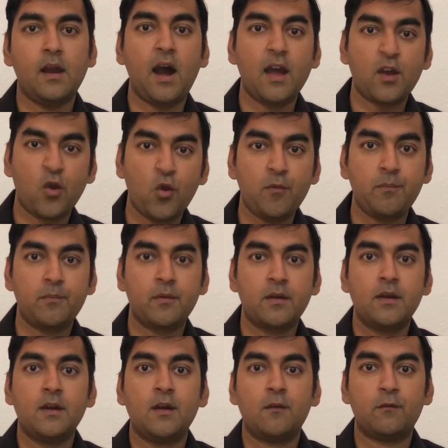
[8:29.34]
I hope
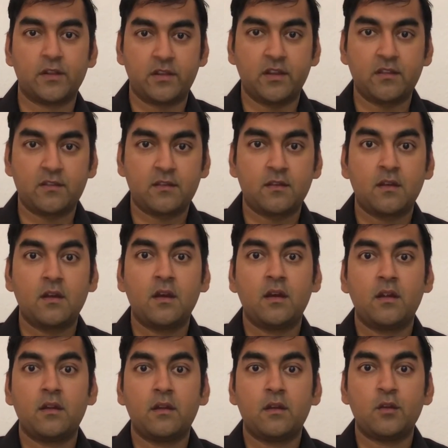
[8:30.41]
with this
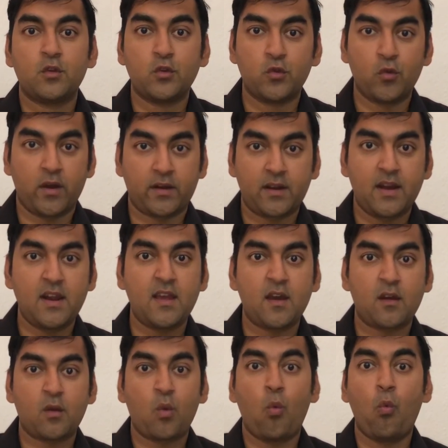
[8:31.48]
you are
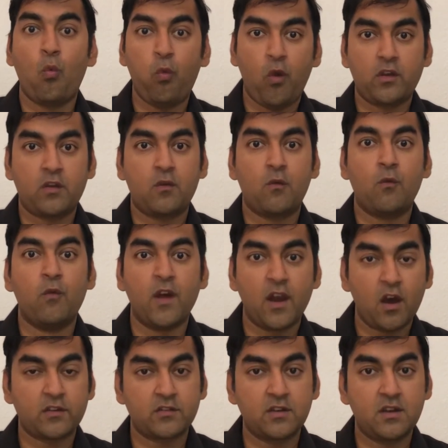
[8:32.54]
clear what
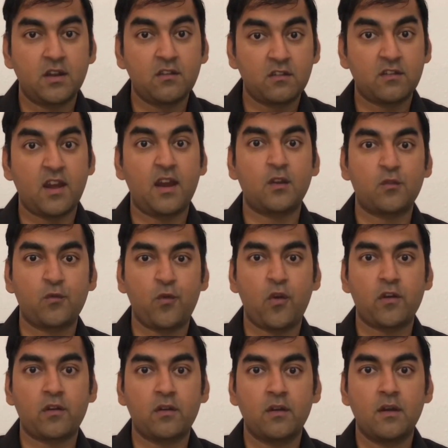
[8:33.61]
velocity stands
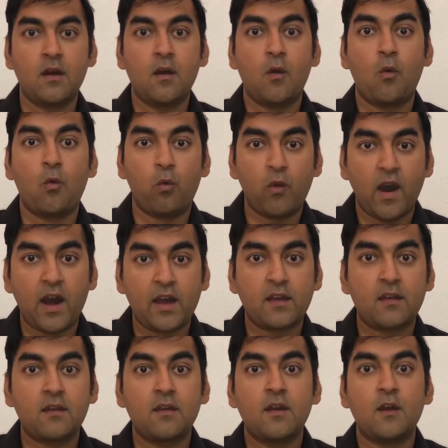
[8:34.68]
for,
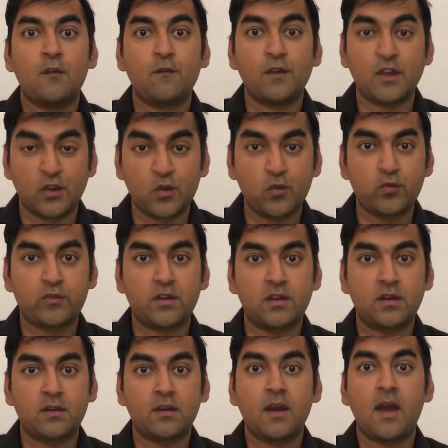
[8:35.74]
why we use
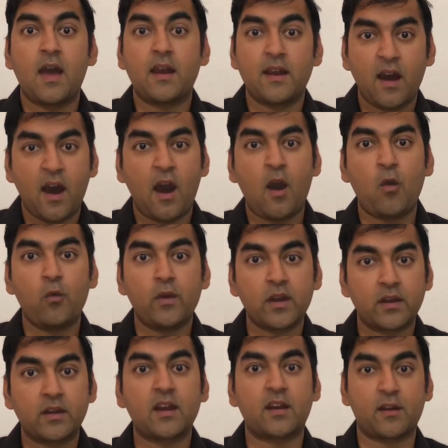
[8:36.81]
it, and how
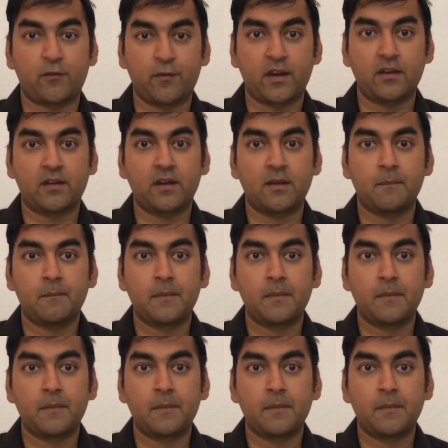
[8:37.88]
it get affected.